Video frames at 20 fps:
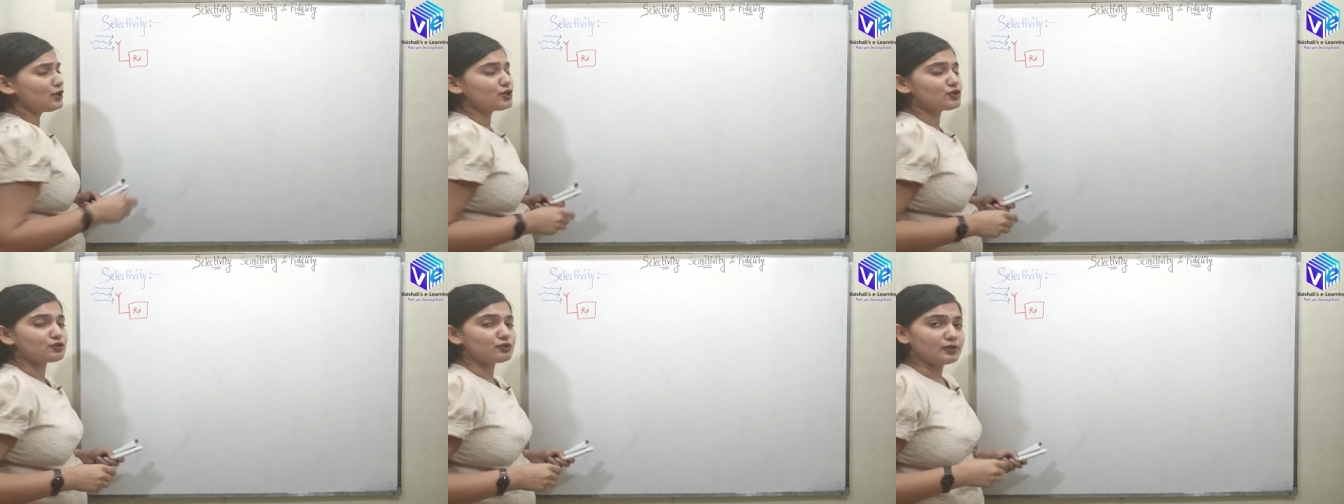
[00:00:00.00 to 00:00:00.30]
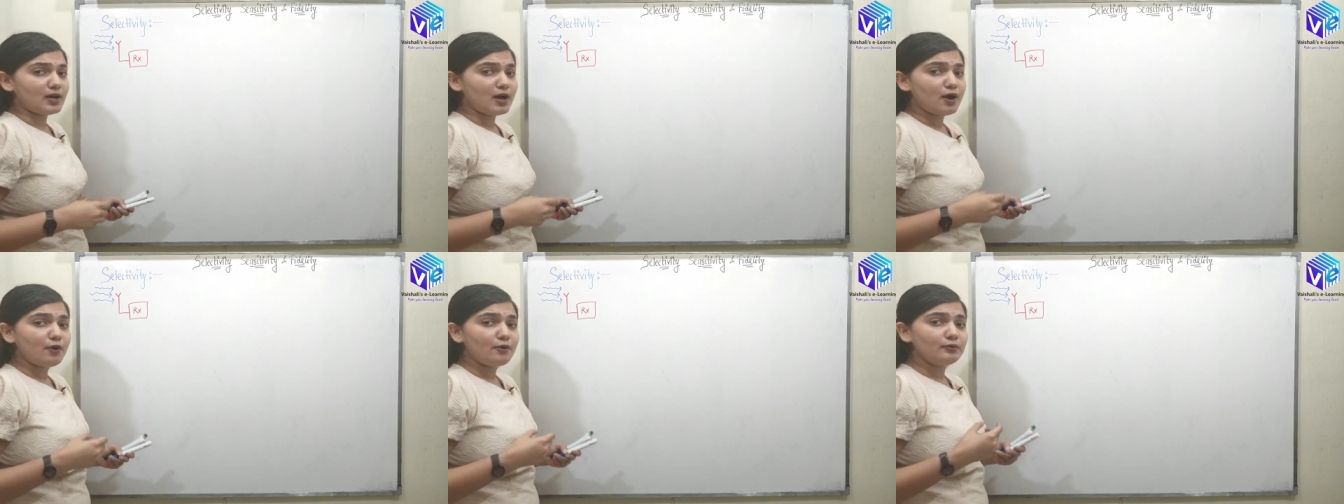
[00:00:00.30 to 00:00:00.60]
So
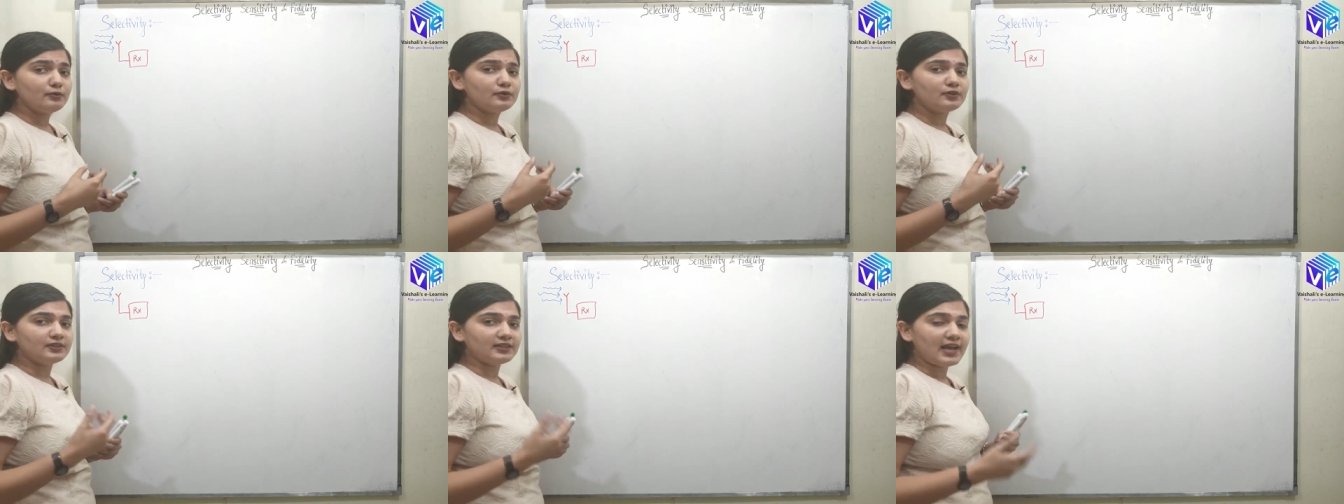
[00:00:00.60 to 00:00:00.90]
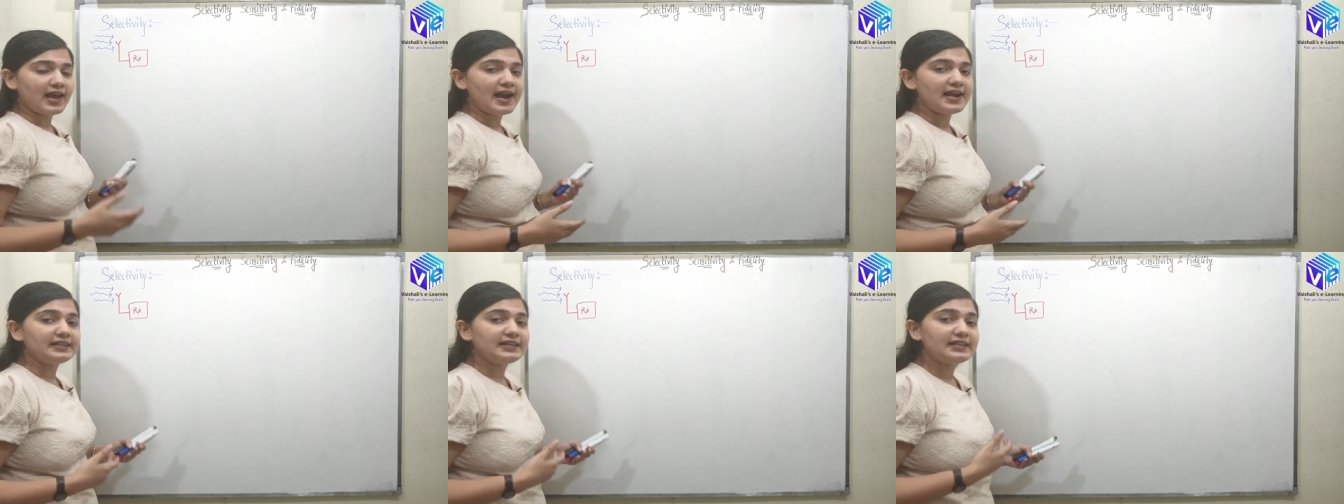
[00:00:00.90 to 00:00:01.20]
now
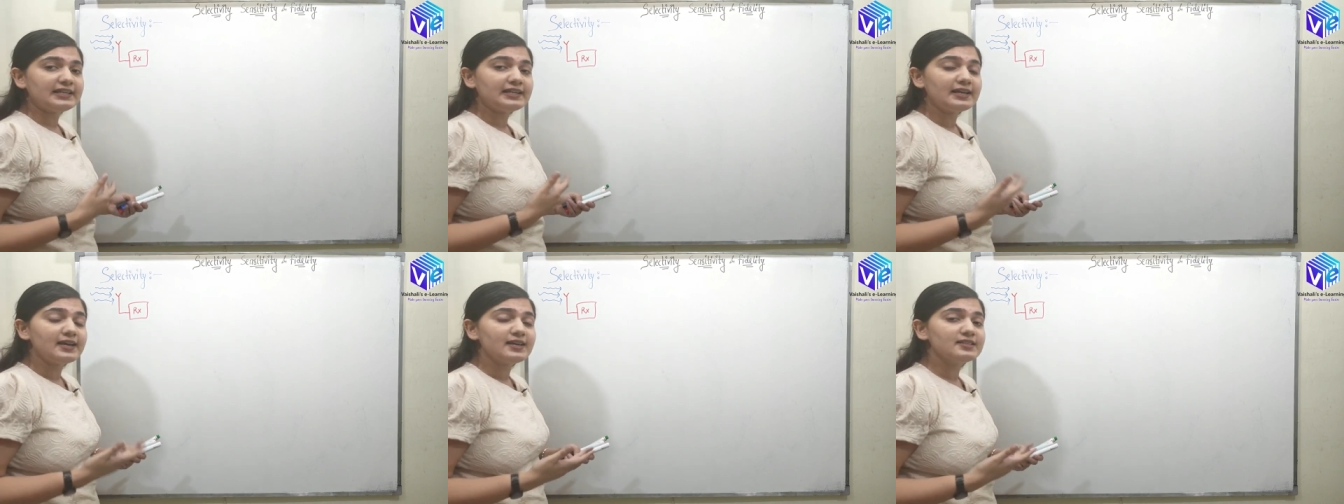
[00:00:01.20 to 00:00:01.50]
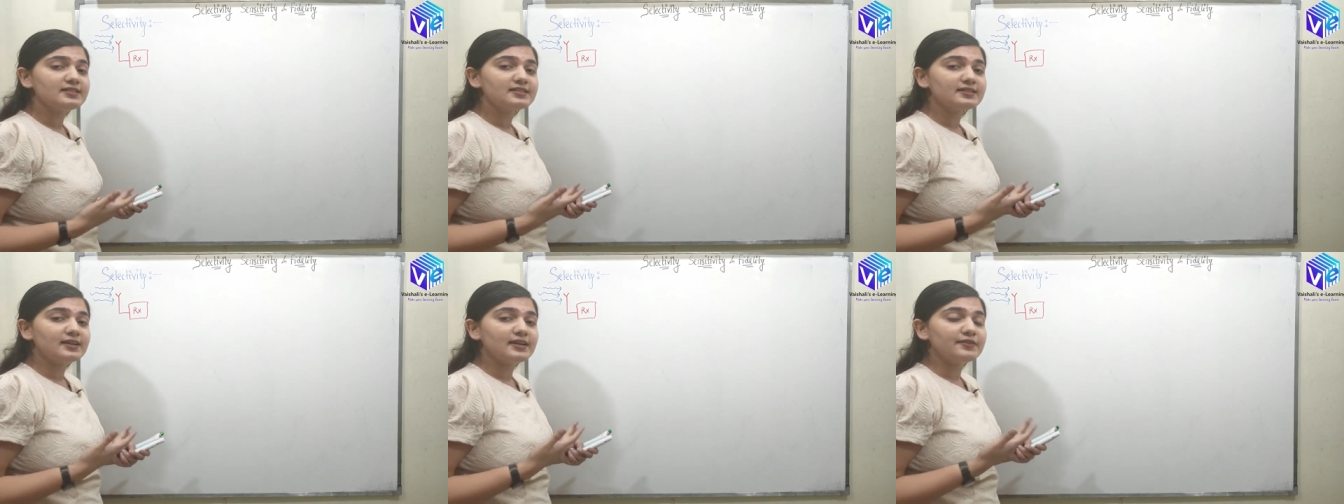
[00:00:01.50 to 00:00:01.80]
the antenna
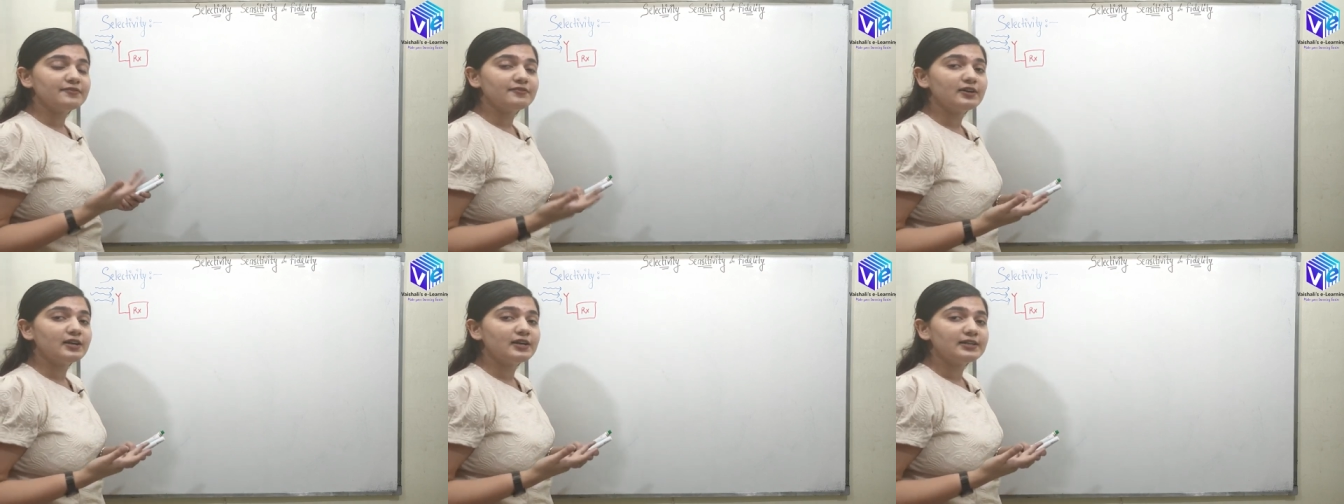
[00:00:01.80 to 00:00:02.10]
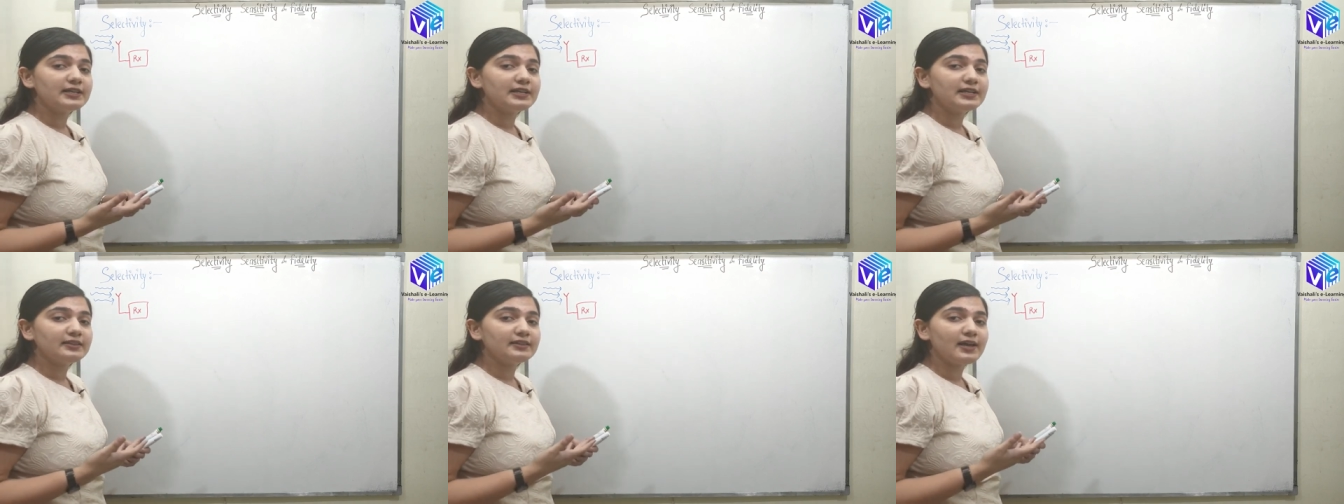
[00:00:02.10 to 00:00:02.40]
is
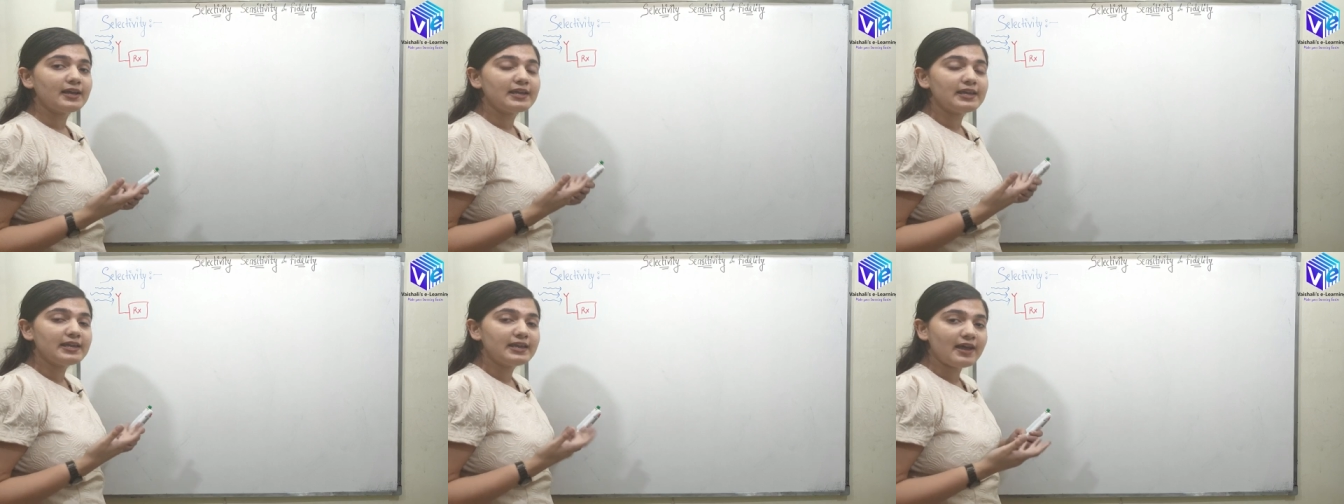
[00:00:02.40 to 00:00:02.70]
converting the